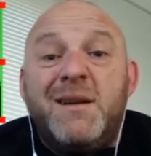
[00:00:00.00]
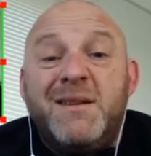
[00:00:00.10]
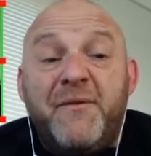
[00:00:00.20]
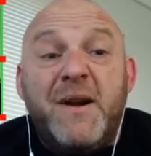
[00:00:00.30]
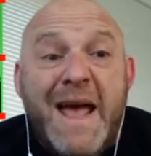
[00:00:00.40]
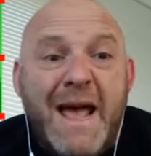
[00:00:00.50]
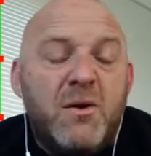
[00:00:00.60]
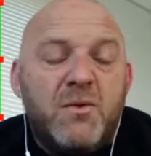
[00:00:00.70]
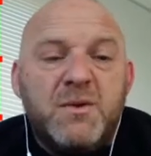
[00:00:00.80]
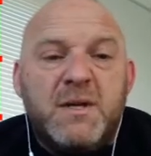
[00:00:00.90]
different
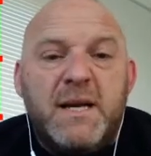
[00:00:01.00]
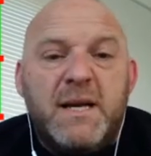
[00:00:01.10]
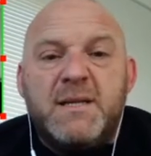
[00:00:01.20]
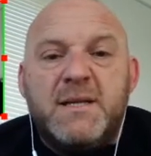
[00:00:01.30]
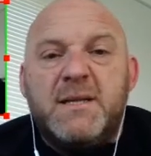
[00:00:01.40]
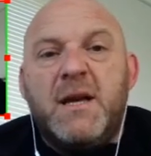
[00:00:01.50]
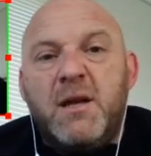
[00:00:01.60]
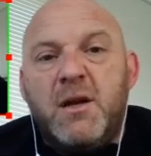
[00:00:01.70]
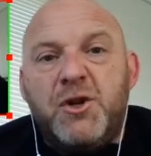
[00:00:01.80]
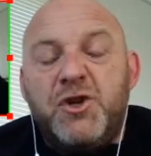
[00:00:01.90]
angles, let's say,
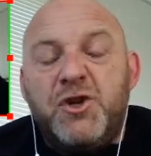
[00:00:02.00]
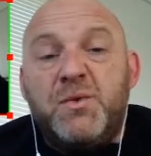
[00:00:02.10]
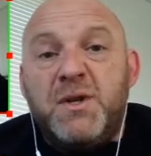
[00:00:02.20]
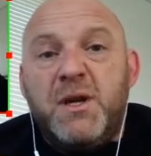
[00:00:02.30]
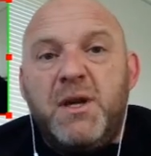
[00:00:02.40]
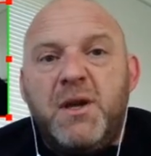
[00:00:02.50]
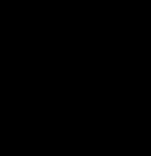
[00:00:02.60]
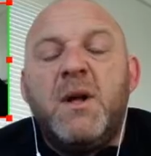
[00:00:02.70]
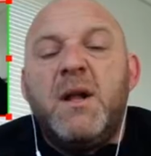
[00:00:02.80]
uh, shooting you,